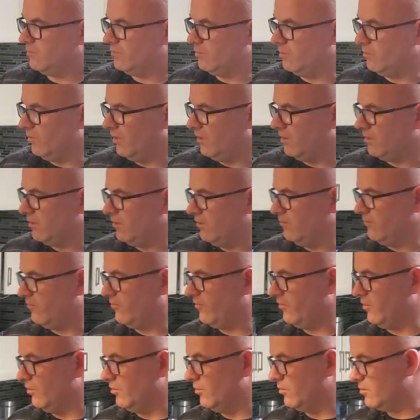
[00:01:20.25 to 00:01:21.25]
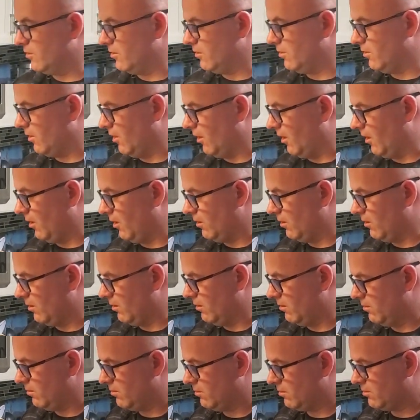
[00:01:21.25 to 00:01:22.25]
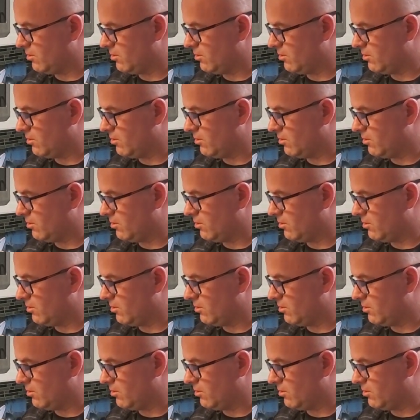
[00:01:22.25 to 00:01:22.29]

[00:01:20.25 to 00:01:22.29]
We wanted to infuse it at a